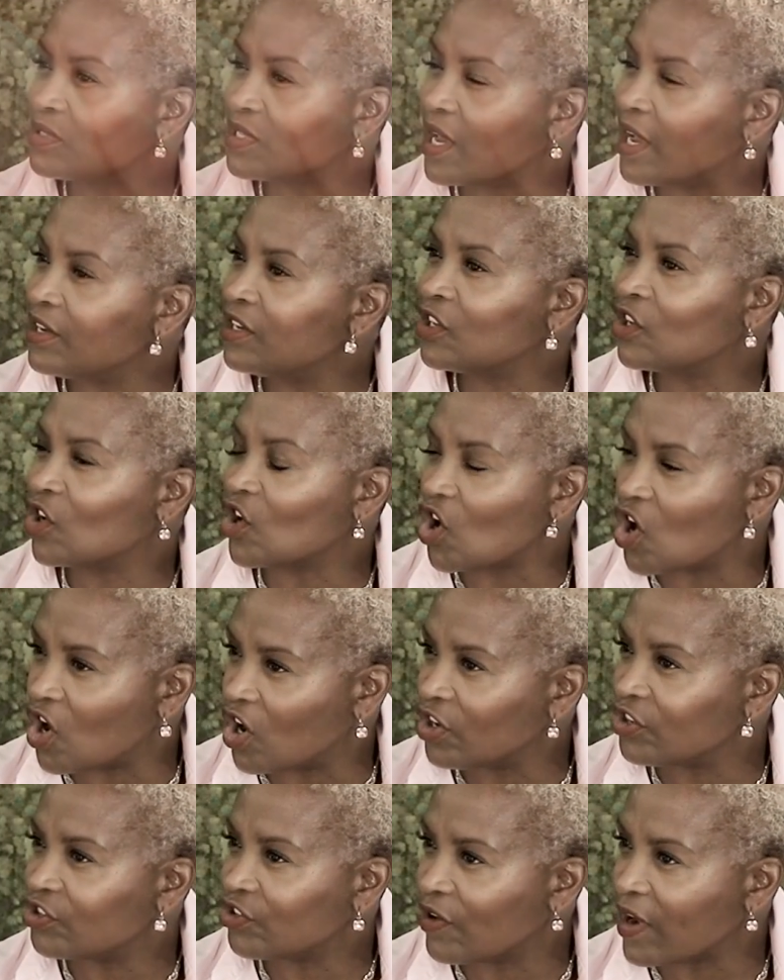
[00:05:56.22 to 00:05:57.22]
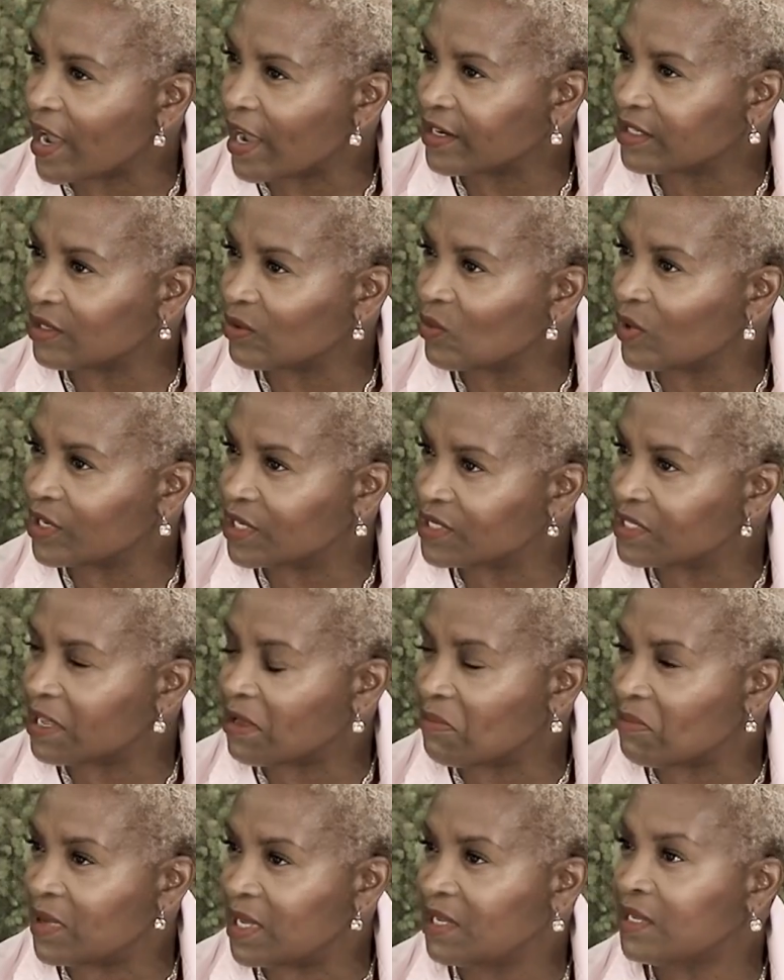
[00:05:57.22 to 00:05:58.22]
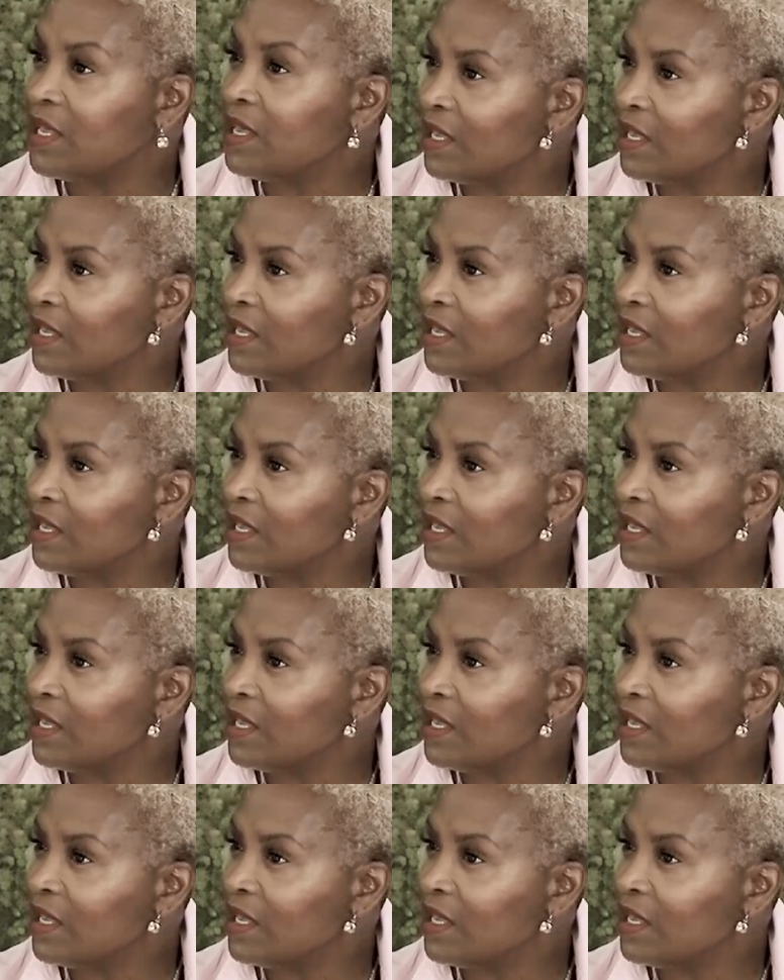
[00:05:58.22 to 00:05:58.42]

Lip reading: signing a contract and what does that mean